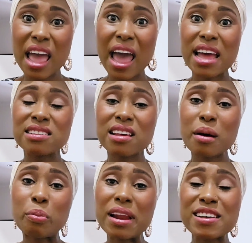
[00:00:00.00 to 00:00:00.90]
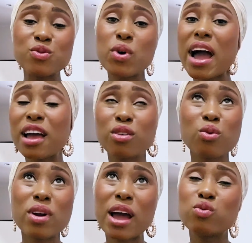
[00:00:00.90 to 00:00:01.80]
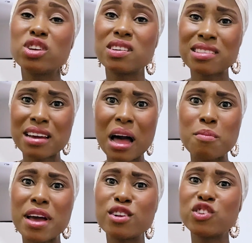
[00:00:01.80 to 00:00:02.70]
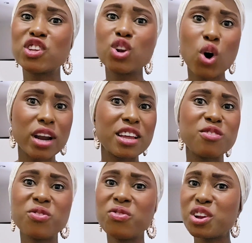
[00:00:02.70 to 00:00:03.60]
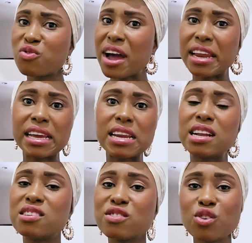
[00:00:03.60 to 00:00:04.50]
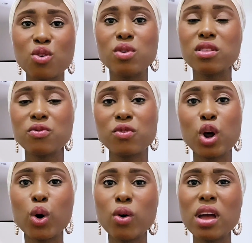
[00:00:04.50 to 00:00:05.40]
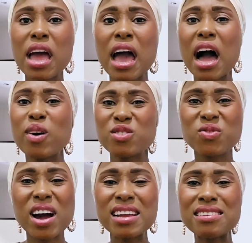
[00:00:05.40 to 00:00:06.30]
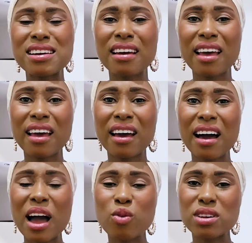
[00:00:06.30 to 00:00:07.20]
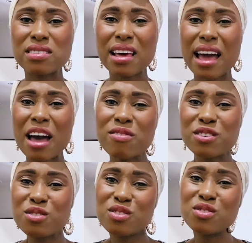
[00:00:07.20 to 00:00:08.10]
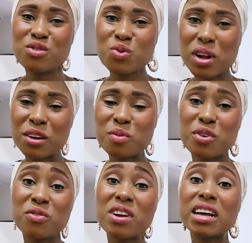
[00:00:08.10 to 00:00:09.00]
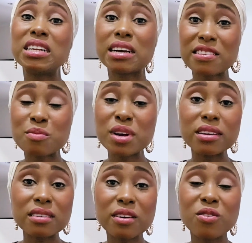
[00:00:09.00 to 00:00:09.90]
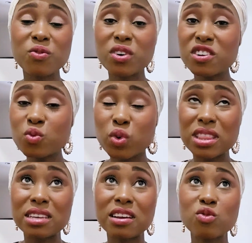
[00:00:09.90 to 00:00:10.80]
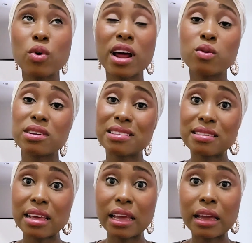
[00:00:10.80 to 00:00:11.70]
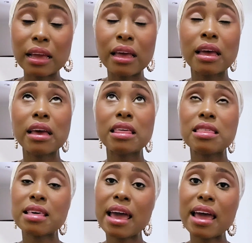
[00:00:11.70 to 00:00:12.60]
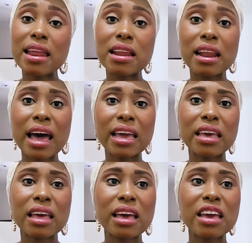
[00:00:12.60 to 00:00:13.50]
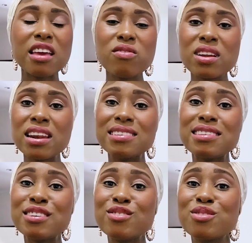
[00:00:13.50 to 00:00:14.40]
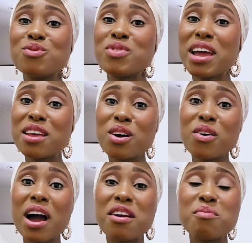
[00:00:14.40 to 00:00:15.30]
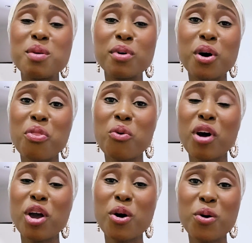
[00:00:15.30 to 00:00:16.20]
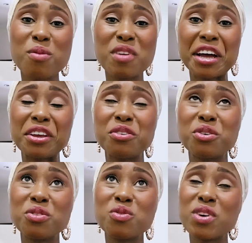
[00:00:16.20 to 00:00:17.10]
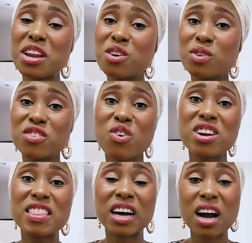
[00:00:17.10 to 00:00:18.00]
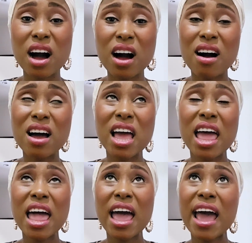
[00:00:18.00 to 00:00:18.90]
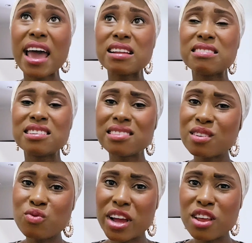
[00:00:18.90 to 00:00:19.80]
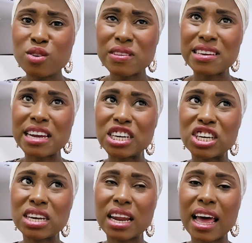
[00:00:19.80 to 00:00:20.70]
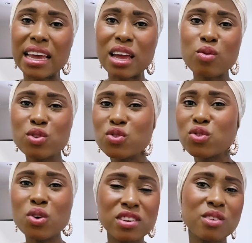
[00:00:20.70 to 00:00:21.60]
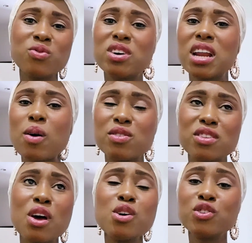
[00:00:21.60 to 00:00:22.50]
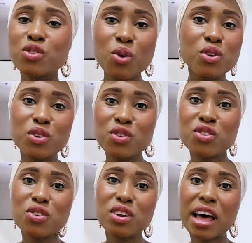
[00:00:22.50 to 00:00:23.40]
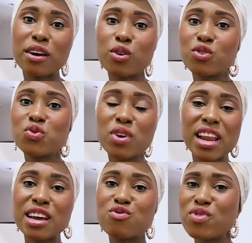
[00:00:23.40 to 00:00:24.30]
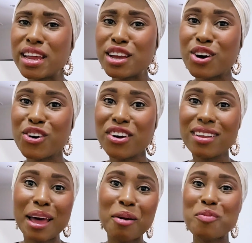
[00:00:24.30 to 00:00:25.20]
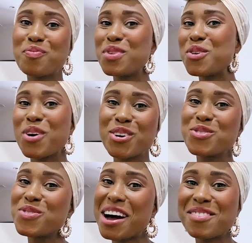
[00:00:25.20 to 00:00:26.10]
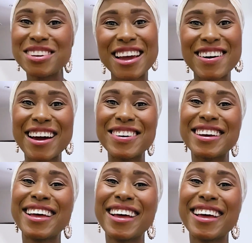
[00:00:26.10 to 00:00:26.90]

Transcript: And a place where I thought I would just come and slot in, fit right in and just go with the flow, I was finding I was having to do a little bit of an adjustment, first with just what I was seeing, then like even listening to the radio. I remember on the way home, like, the radio was on in the car, and just the radio station, like it was so different. I was so used to like Australian radio, like B105, shout out.